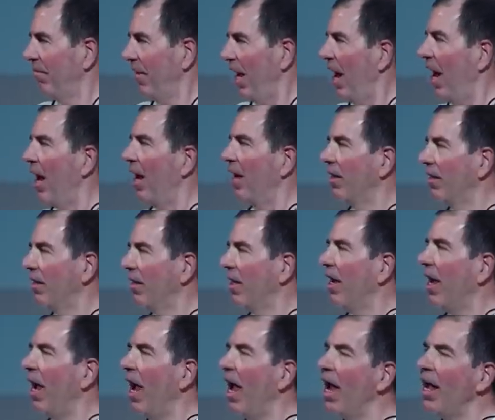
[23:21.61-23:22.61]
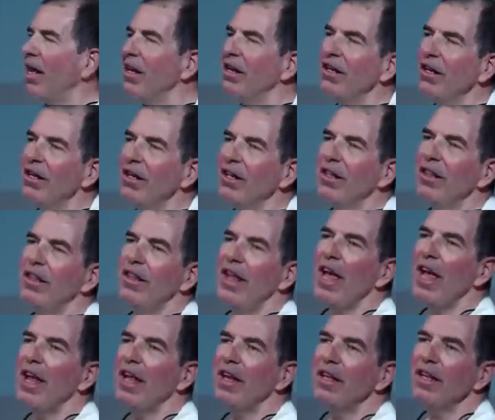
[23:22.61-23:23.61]
Yeah. And
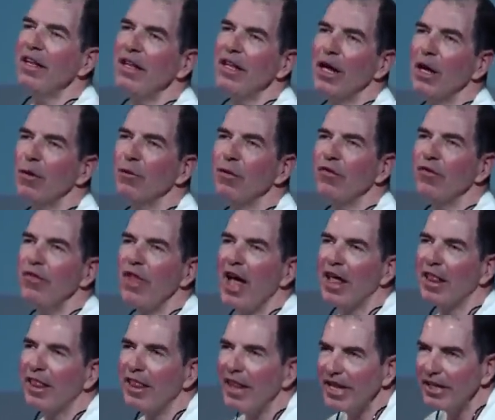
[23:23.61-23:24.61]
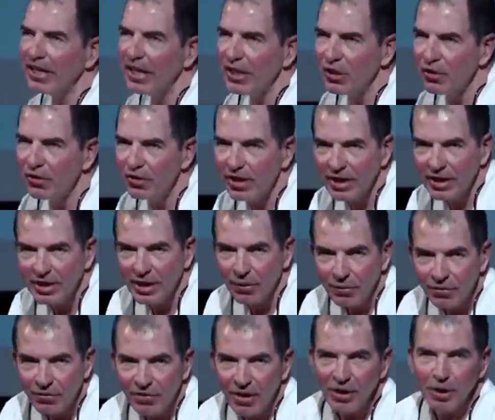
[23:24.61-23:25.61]
then there was that thing that you did that
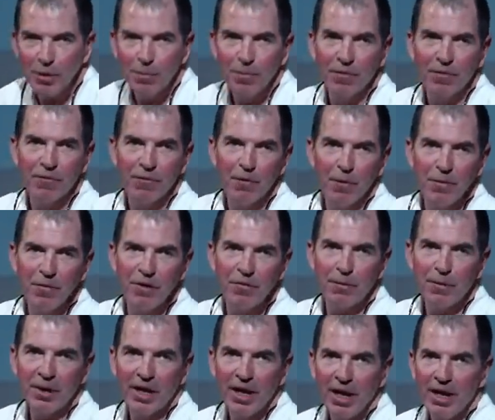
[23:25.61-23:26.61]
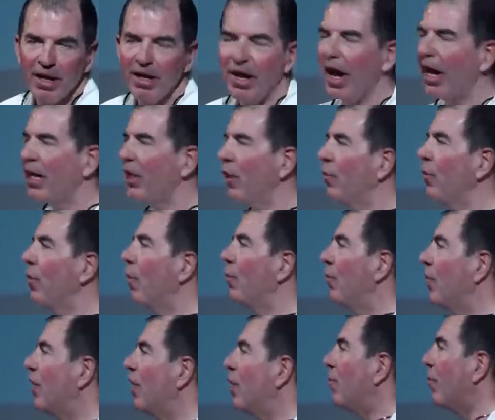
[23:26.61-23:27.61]
was in your performance plan and you were
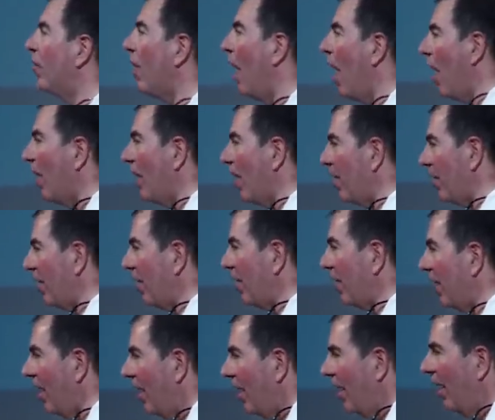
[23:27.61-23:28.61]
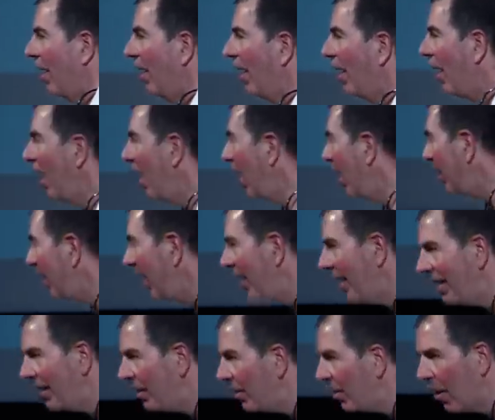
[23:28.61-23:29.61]
really proud of it and they
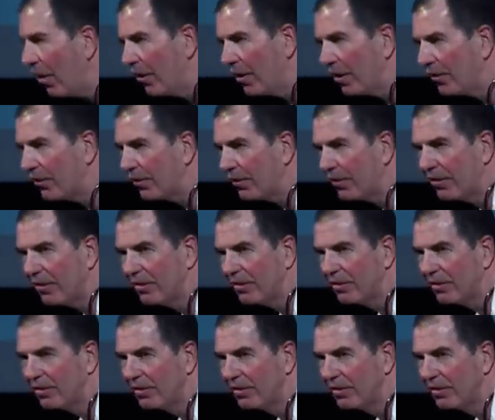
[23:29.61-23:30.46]
didn't notice.